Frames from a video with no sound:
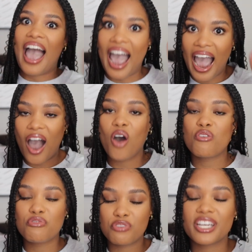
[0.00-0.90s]
how
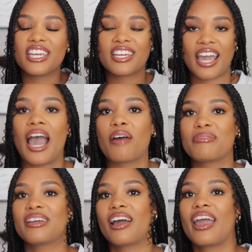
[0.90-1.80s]
freaking
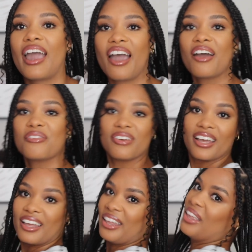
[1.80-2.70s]
happy I am
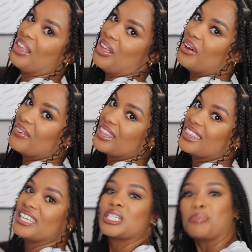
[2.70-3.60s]
with
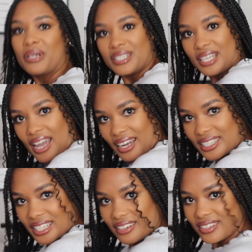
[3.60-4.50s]
this
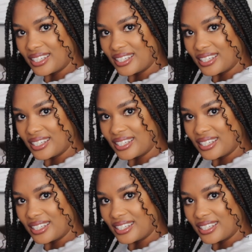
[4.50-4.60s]
protective